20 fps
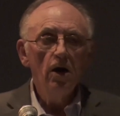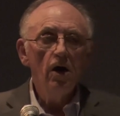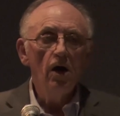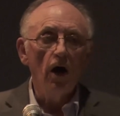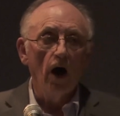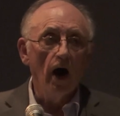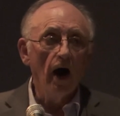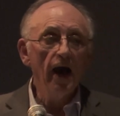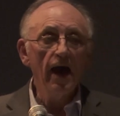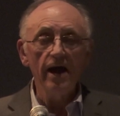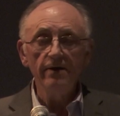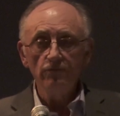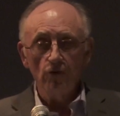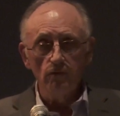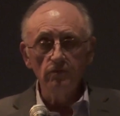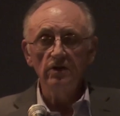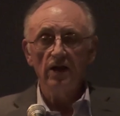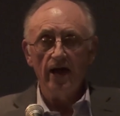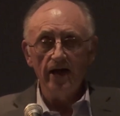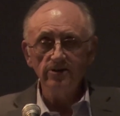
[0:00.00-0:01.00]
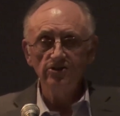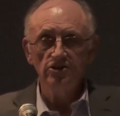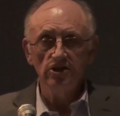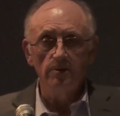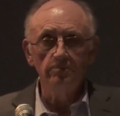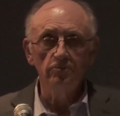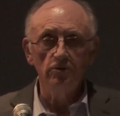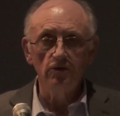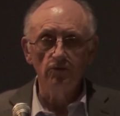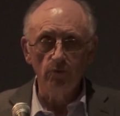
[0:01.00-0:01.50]
I have, over the last
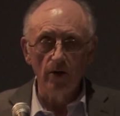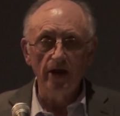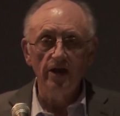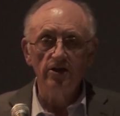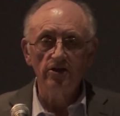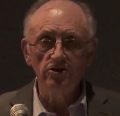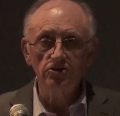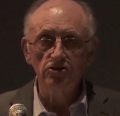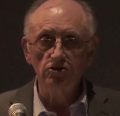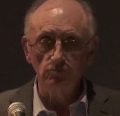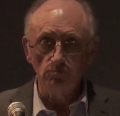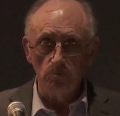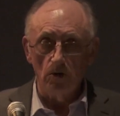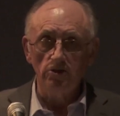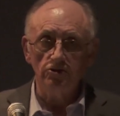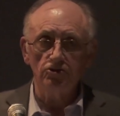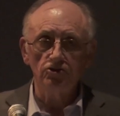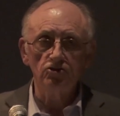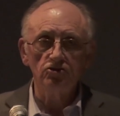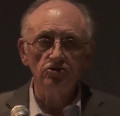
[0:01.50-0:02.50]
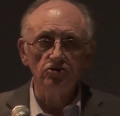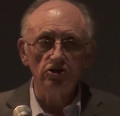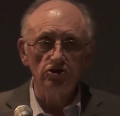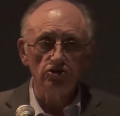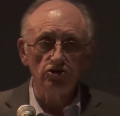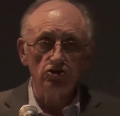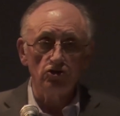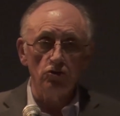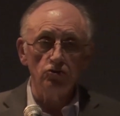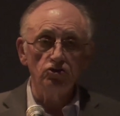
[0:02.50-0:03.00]
number of weeks and months,
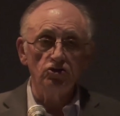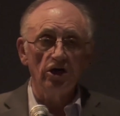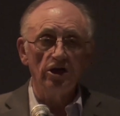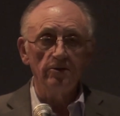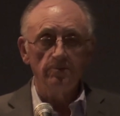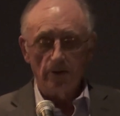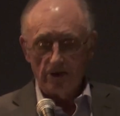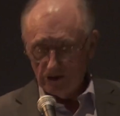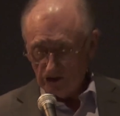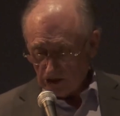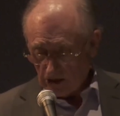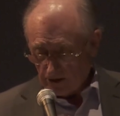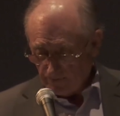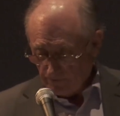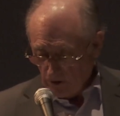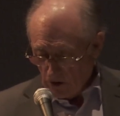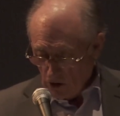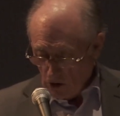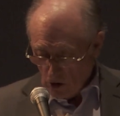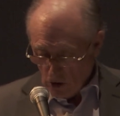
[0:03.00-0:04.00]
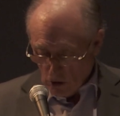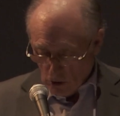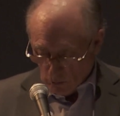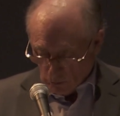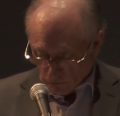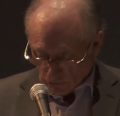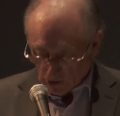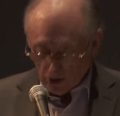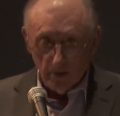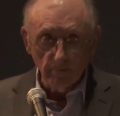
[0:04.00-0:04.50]
disassociated myself
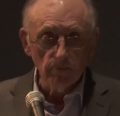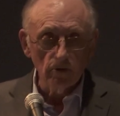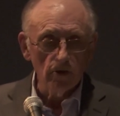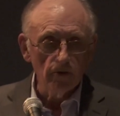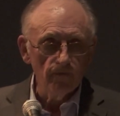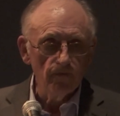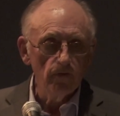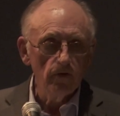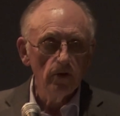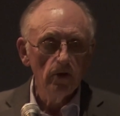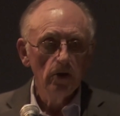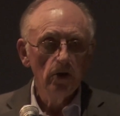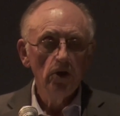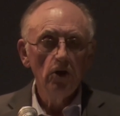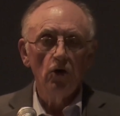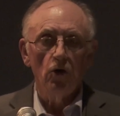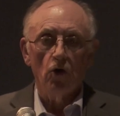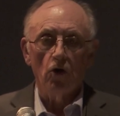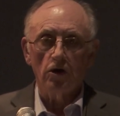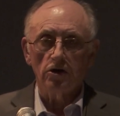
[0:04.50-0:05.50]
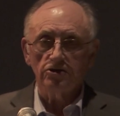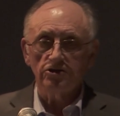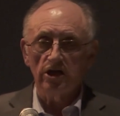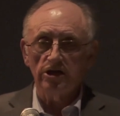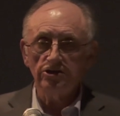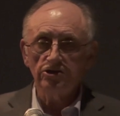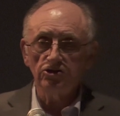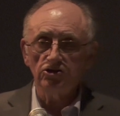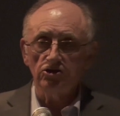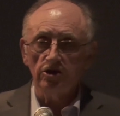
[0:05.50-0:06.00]
with a number of
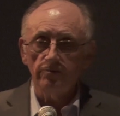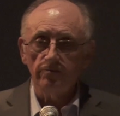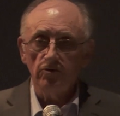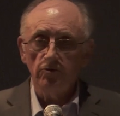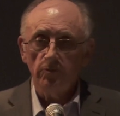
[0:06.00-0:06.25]
organizations some of you